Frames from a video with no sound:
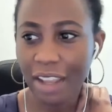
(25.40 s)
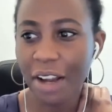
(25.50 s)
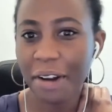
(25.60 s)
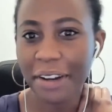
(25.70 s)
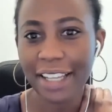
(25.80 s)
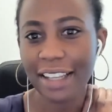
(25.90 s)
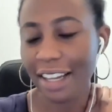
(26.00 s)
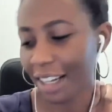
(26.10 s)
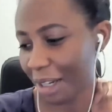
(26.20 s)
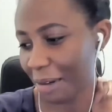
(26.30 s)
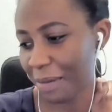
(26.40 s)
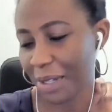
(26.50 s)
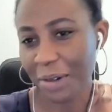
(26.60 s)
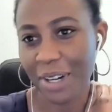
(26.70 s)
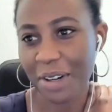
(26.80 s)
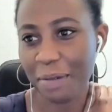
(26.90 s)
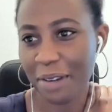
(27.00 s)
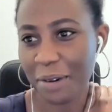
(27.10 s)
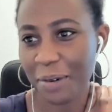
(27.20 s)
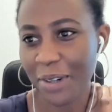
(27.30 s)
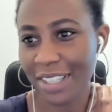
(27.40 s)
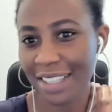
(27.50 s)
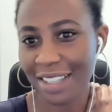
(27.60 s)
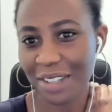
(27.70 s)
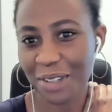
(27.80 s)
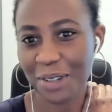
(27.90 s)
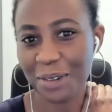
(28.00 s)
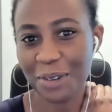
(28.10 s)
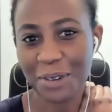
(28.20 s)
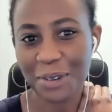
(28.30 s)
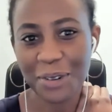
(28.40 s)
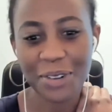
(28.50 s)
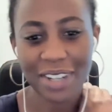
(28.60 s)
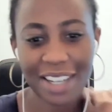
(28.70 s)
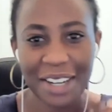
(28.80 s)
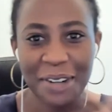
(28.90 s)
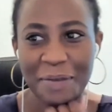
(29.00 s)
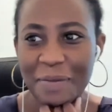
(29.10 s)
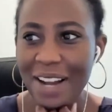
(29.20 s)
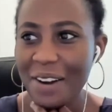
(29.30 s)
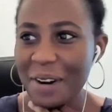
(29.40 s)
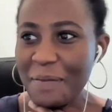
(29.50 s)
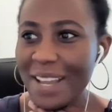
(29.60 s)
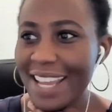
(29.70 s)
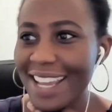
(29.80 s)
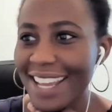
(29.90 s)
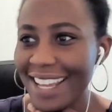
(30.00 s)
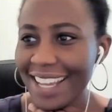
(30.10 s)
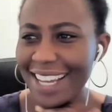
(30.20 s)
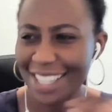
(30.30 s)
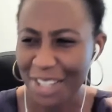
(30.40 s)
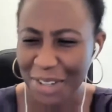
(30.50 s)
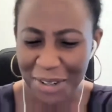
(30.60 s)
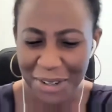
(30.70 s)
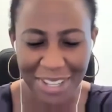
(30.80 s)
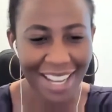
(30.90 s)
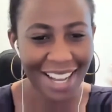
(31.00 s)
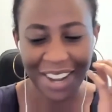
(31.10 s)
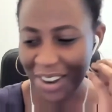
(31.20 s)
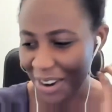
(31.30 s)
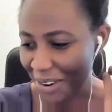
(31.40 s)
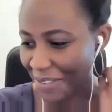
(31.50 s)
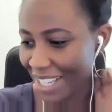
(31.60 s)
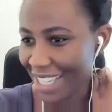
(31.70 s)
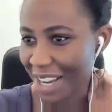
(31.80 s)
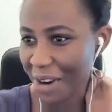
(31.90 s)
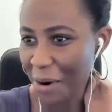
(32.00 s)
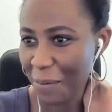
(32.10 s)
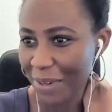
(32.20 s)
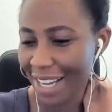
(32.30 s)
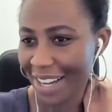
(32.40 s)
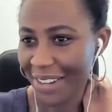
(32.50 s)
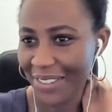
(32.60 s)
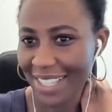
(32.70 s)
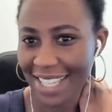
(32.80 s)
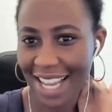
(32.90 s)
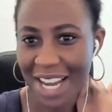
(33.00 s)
All right. So welcome everyone to our May edition of Fintech Open House.